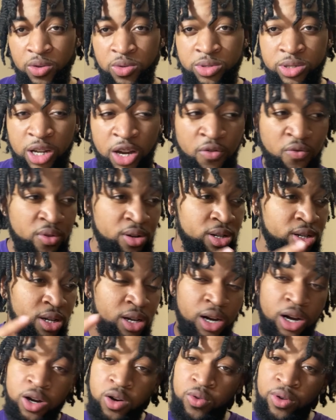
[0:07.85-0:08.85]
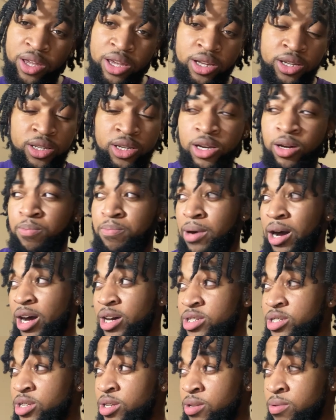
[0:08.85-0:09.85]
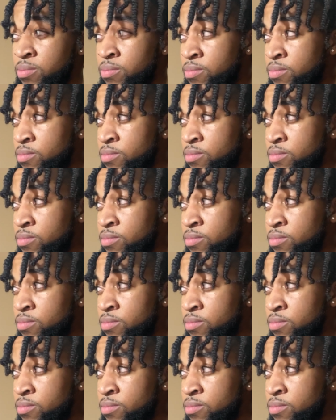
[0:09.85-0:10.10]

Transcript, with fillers: So I'm finna go on and get into the unboxing.